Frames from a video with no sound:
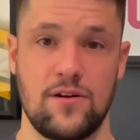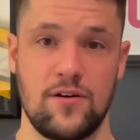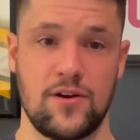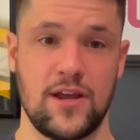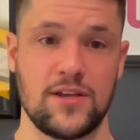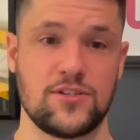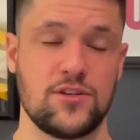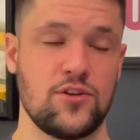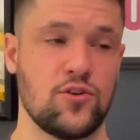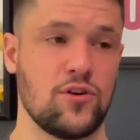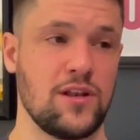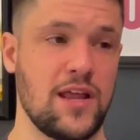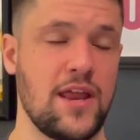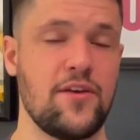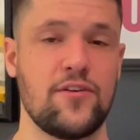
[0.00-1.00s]
Okay. So your
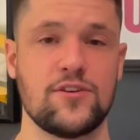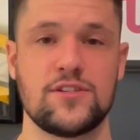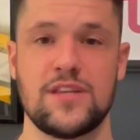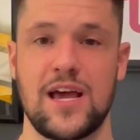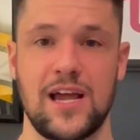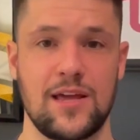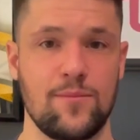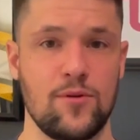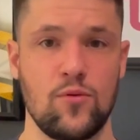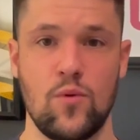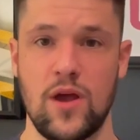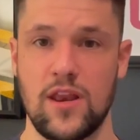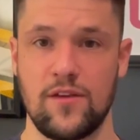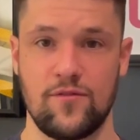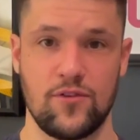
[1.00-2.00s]
lender is not going to be
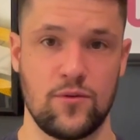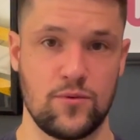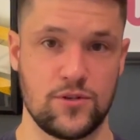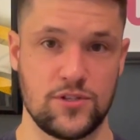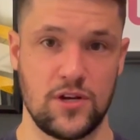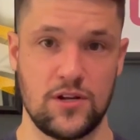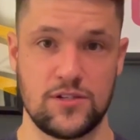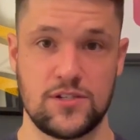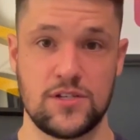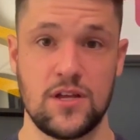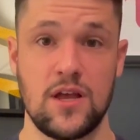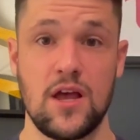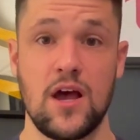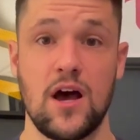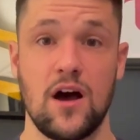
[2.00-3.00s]
waiting for the results
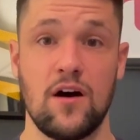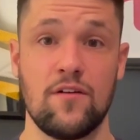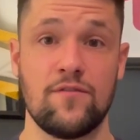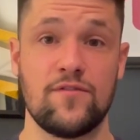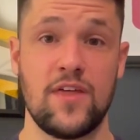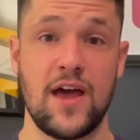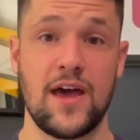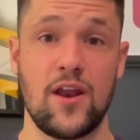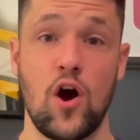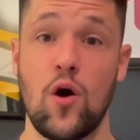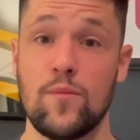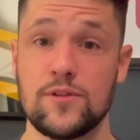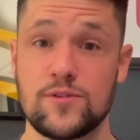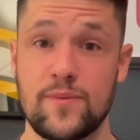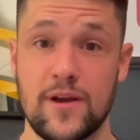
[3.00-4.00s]
of that
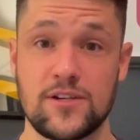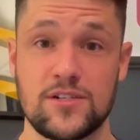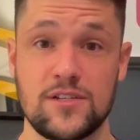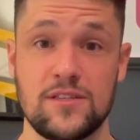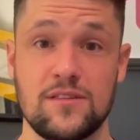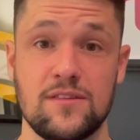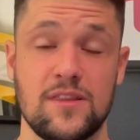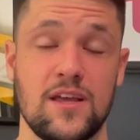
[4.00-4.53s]
home inspection.